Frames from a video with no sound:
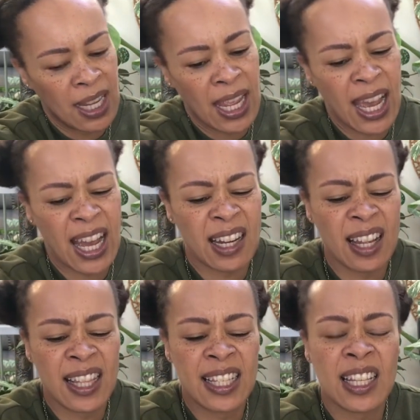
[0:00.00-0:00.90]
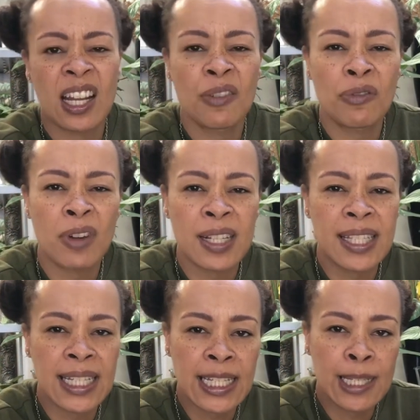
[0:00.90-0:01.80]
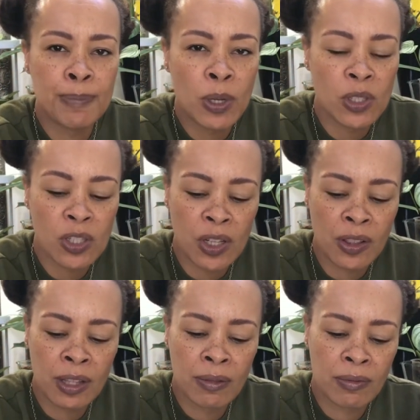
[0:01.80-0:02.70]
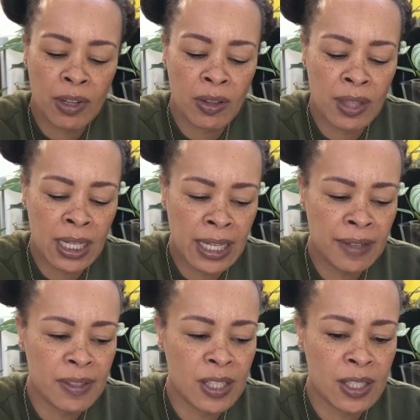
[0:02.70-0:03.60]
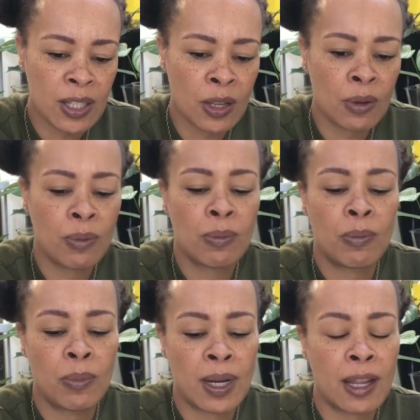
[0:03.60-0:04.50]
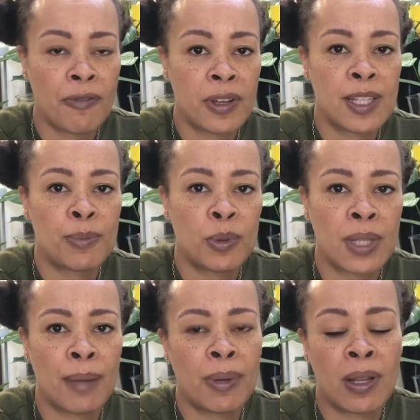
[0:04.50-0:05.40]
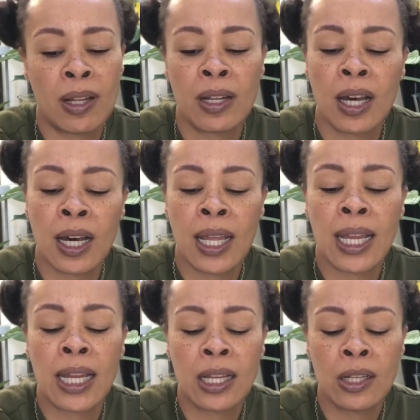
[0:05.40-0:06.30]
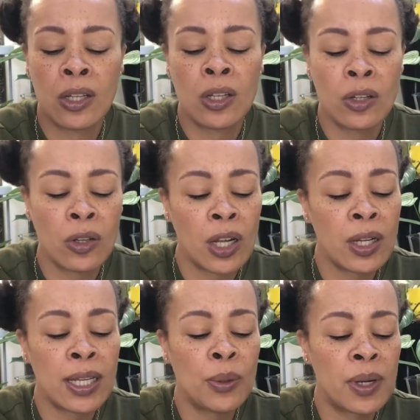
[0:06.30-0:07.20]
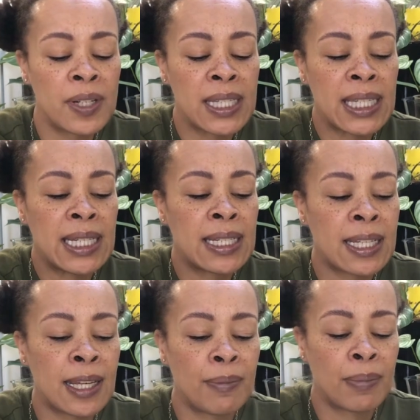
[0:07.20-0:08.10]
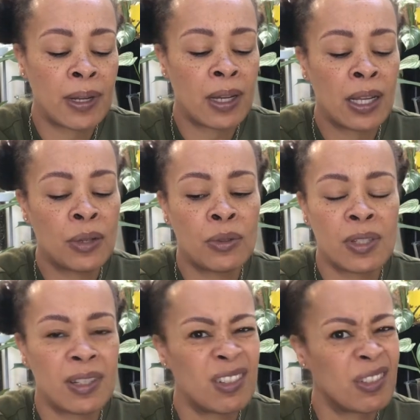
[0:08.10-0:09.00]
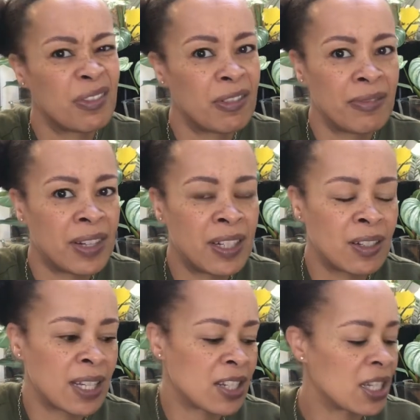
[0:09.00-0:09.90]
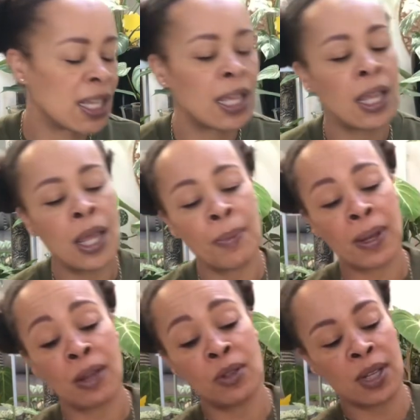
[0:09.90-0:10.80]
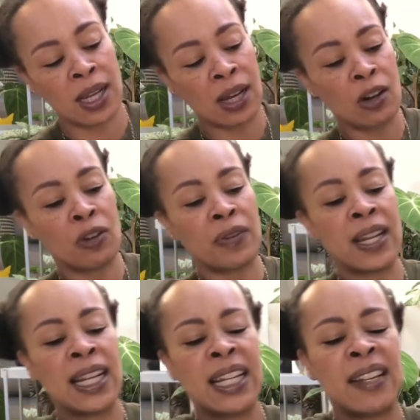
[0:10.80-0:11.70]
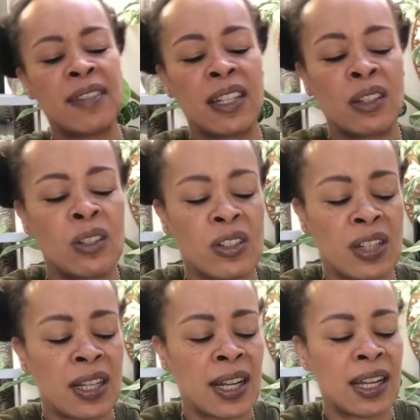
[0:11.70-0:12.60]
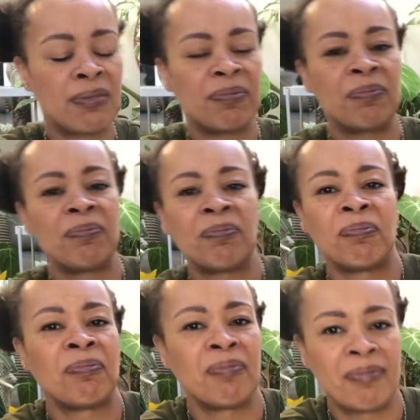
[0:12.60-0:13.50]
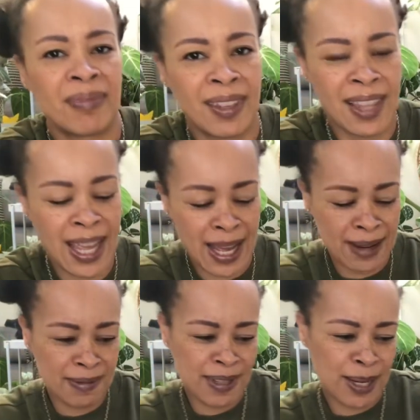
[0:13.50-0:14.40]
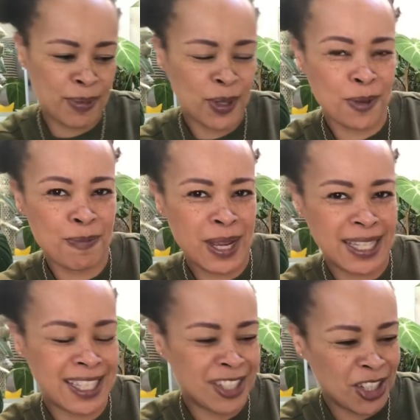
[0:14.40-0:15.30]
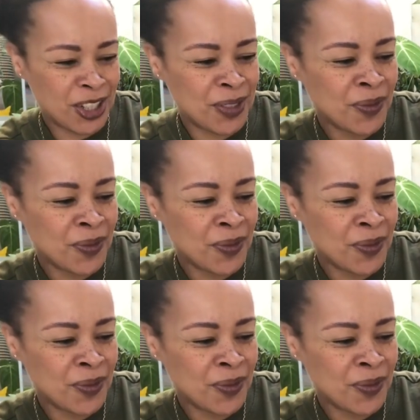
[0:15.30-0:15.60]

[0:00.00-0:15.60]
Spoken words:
It had like these kind of rusty spots on the leaves. So when I first bought that plant, I not only quarantined it, but I also, not for very long actually, but I also cut off any leaves that looked like they had some sort of pest issue,